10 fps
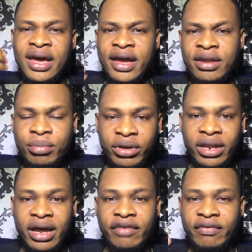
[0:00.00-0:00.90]
anybody
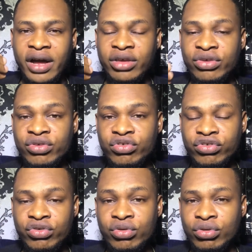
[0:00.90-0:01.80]
that have
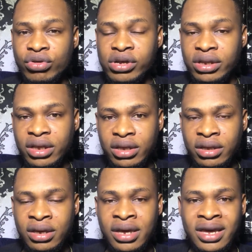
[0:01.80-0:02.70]
accused you wrongly,
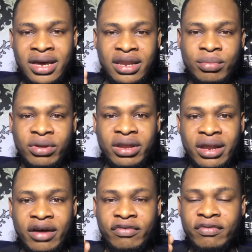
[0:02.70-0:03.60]
anybody
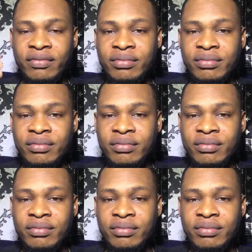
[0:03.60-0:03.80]
that have,